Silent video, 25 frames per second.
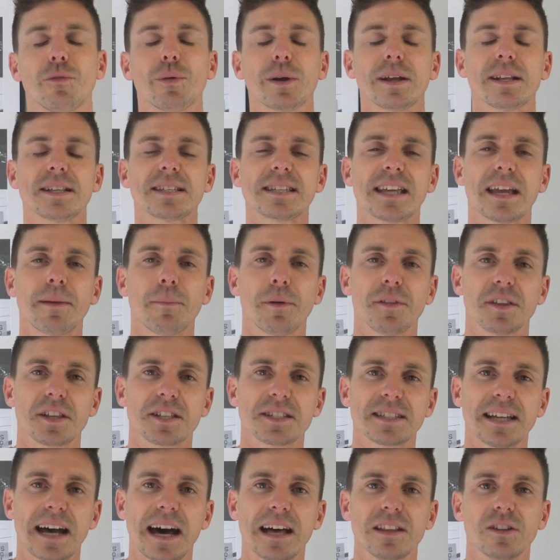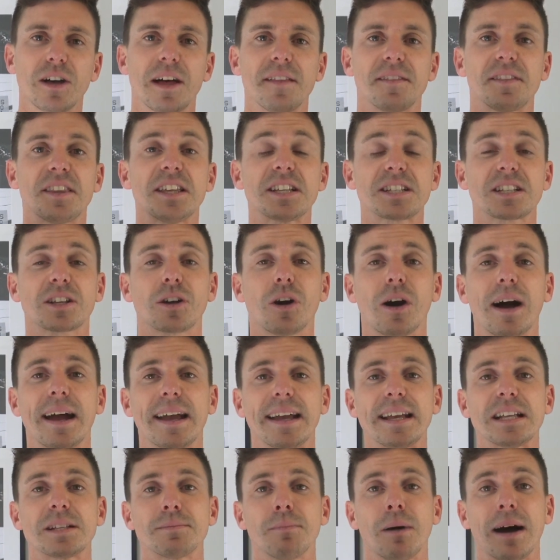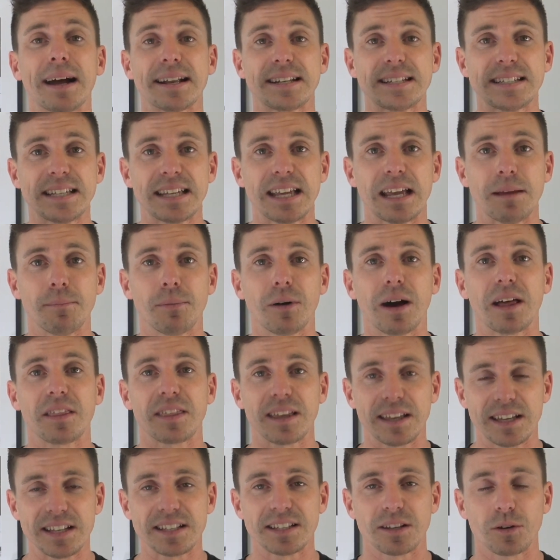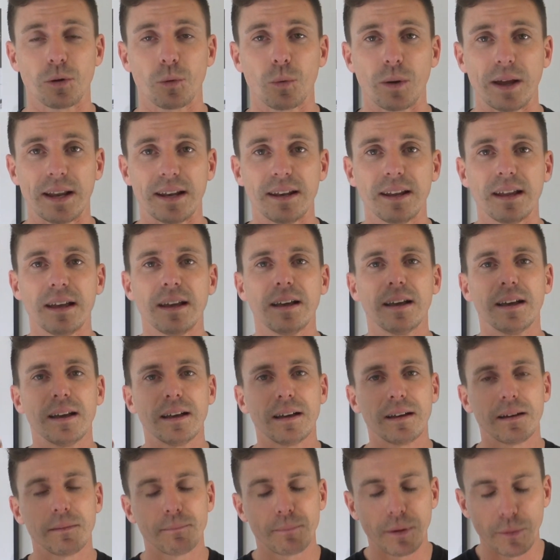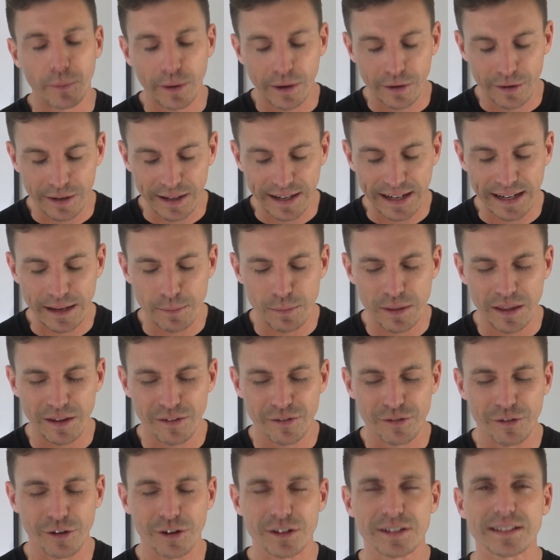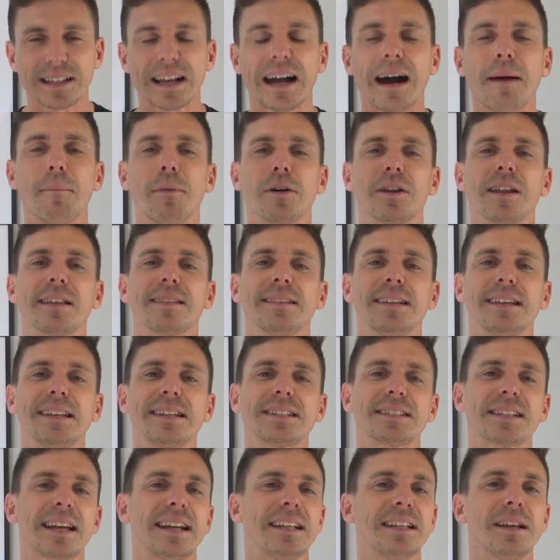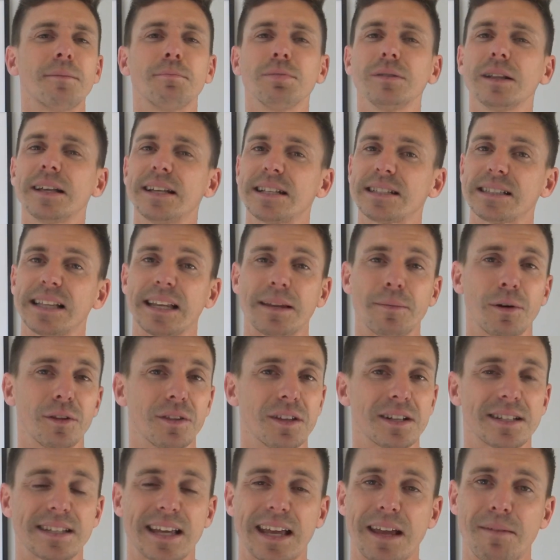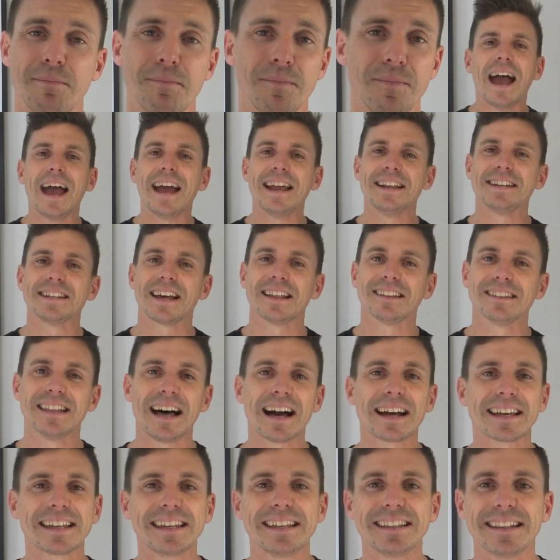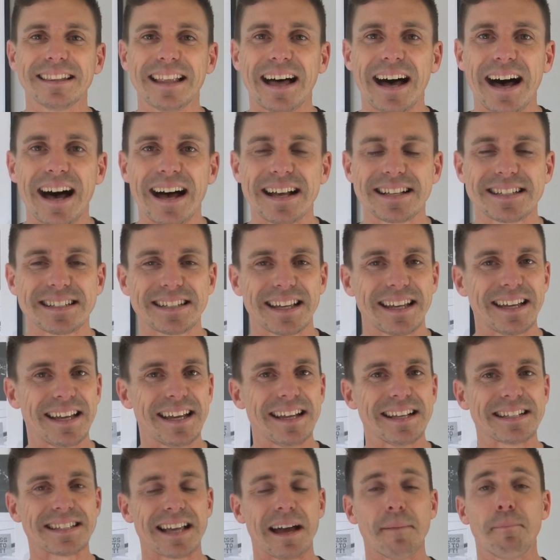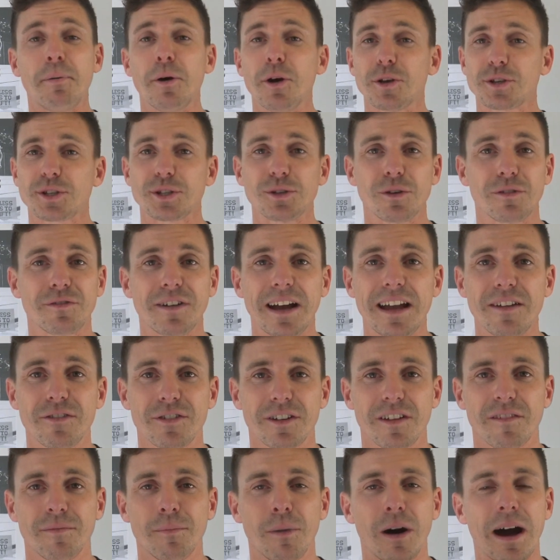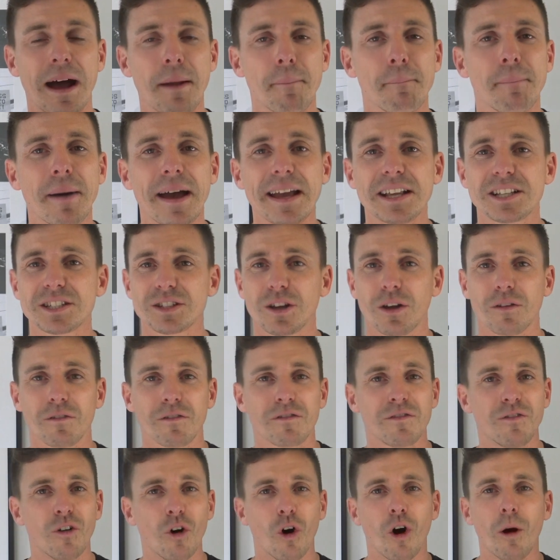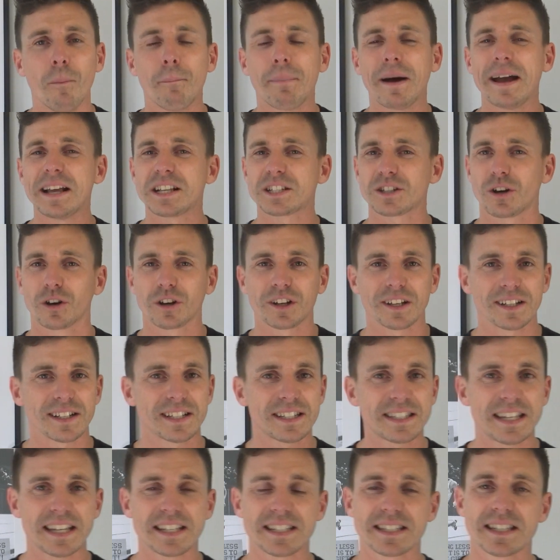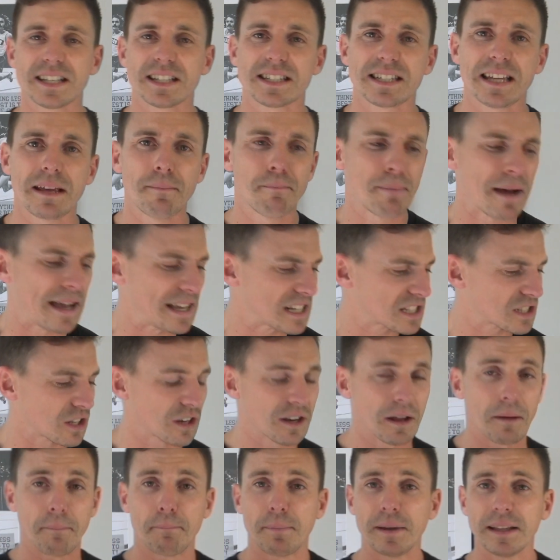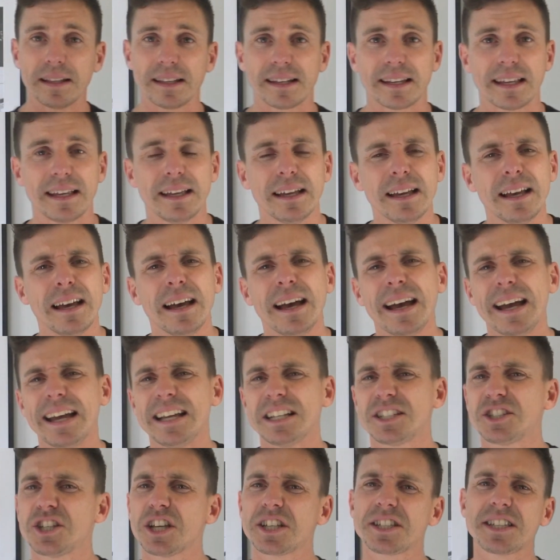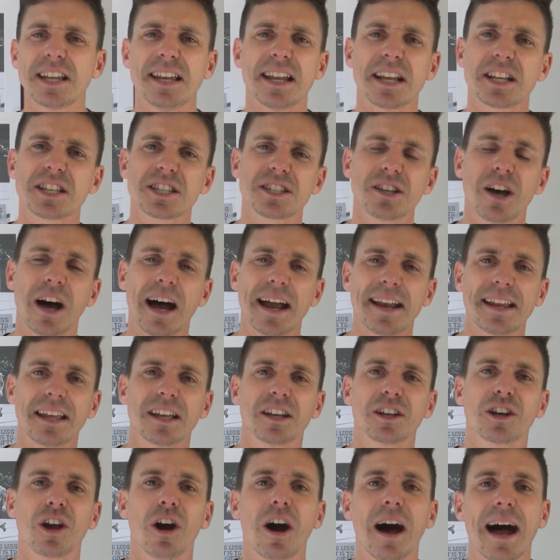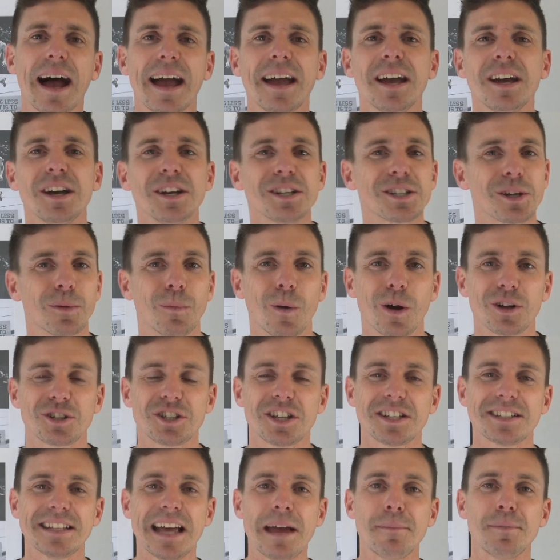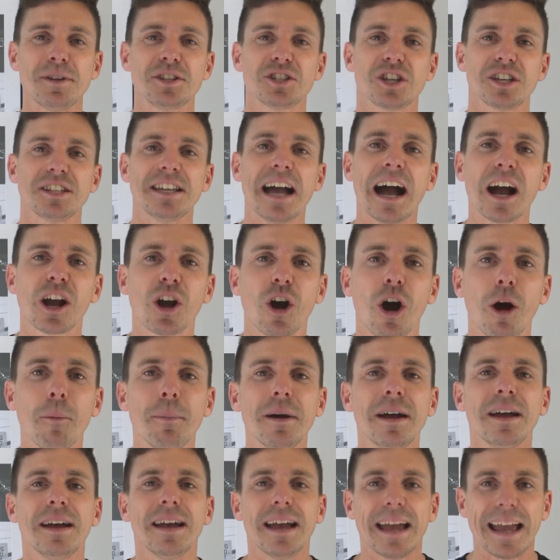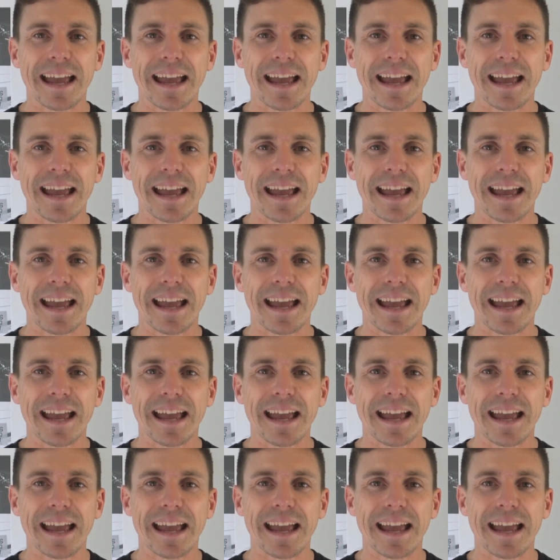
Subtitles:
if we can see him on the start line, this guy is my tip. I think he's going to win, but we got to get him there first. Come on, Athletics Kenya, please let him on the team. And lucky last is a personal favorite of mine based on form, based on consistency, based on ability. He's just an exciting guy to watch. His name is Jakob